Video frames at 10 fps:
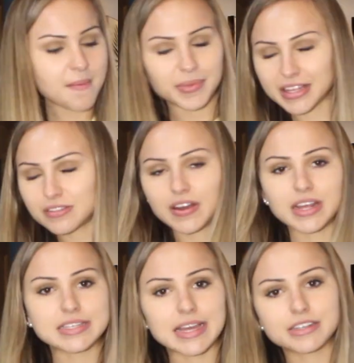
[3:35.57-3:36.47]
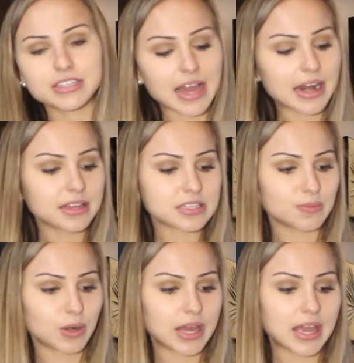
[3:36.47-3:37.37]
But that's funny because I actually got it this
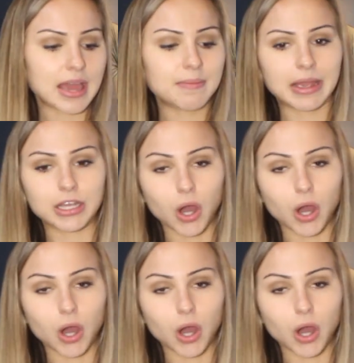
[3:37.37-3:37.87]
morning and my